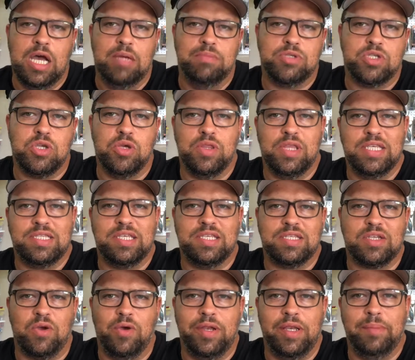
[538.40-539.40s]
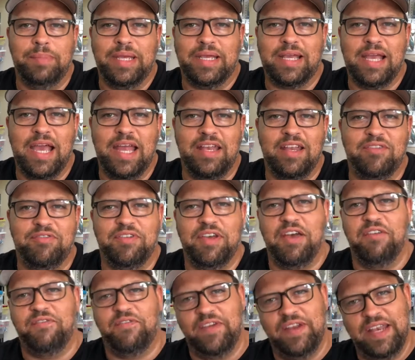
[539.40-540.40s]
So this is going to be kind of a
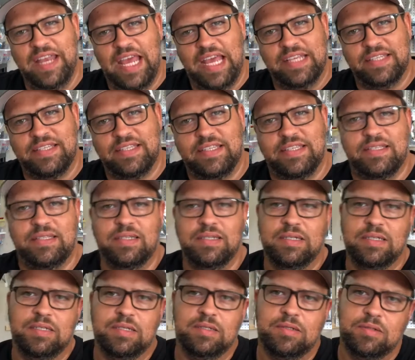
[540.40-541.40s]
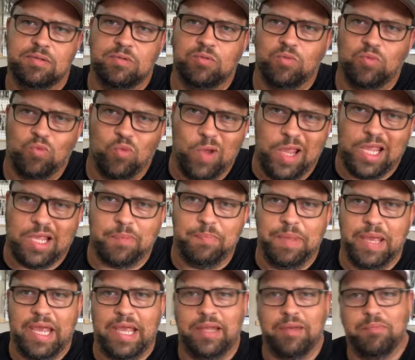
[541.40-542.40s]
finesse wake
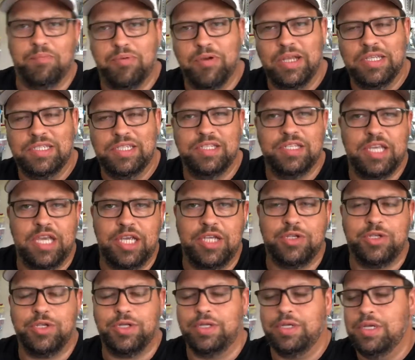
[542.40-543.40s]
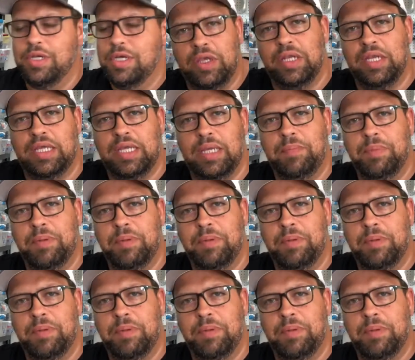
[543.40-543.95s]
bait presentation. You need to keep